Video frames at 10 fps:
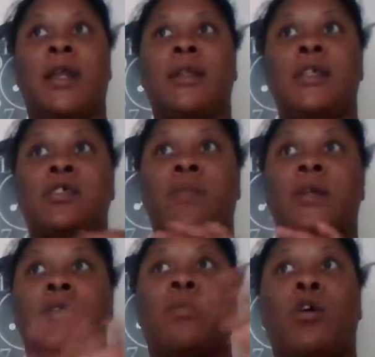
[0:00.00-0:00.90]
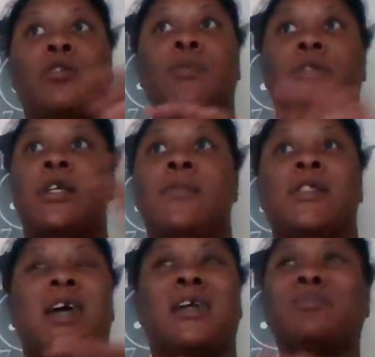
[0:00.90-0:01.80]
Like, these are multiple demons,
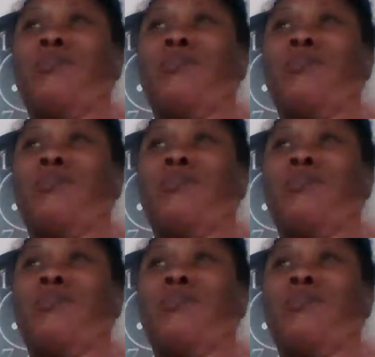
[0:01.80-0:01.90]
like,